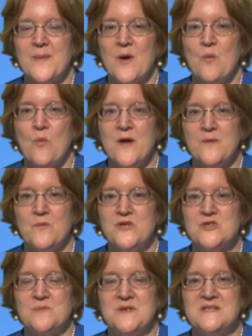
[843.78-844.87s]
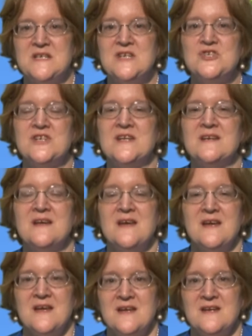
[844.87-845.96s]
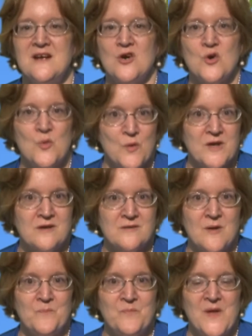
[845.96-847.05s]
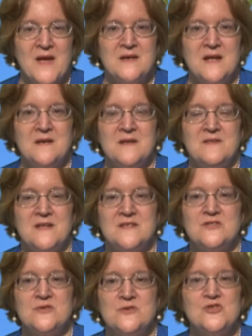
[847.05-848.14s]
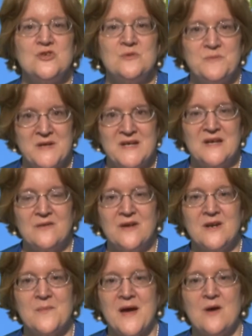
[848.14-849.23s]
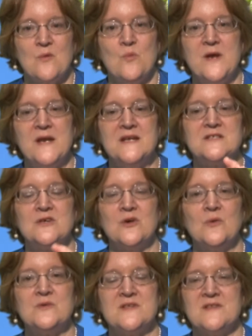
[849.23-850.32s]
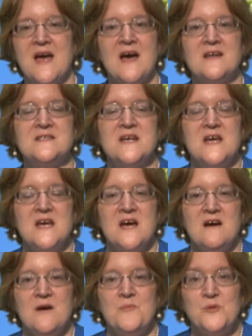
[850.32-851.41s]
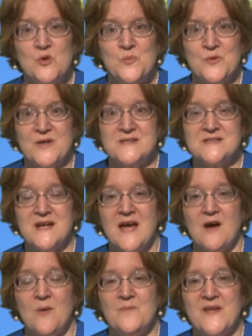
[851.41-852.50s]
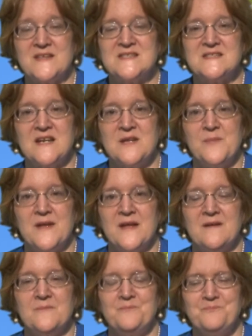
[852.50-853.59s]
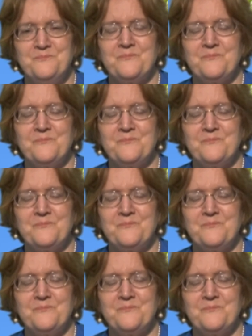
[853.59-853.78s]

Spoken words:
about what we should be teaching in our curriculum and that the students should be hearing about, we need to go to that blueprint, that study plan,